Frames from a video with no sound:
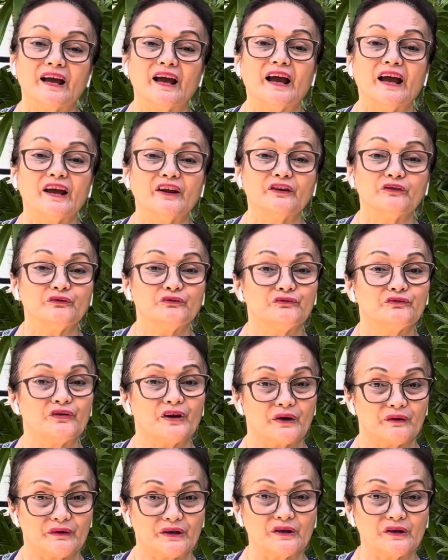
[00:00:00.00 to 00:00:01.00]
and
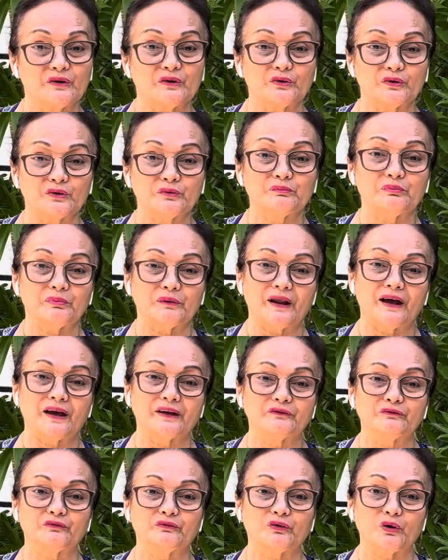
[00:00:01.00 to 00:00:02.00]
very good
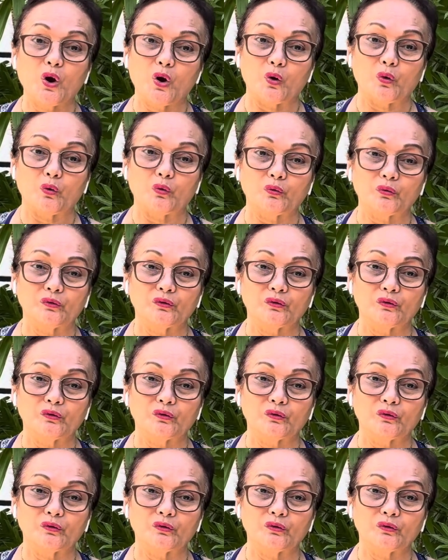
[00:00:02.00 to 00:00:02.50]
blood flow.